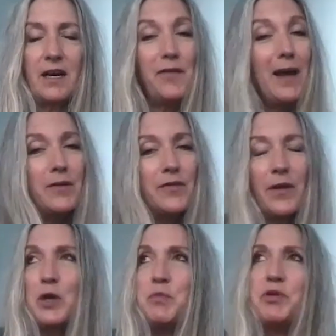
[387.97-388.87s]
found a
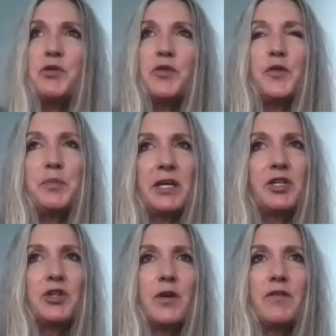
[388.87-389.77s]
very beautiful
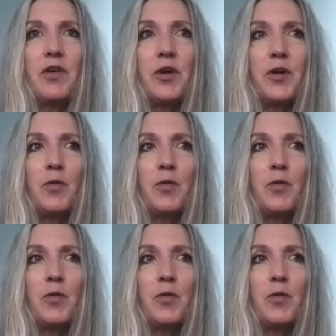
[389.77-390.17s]
picture of her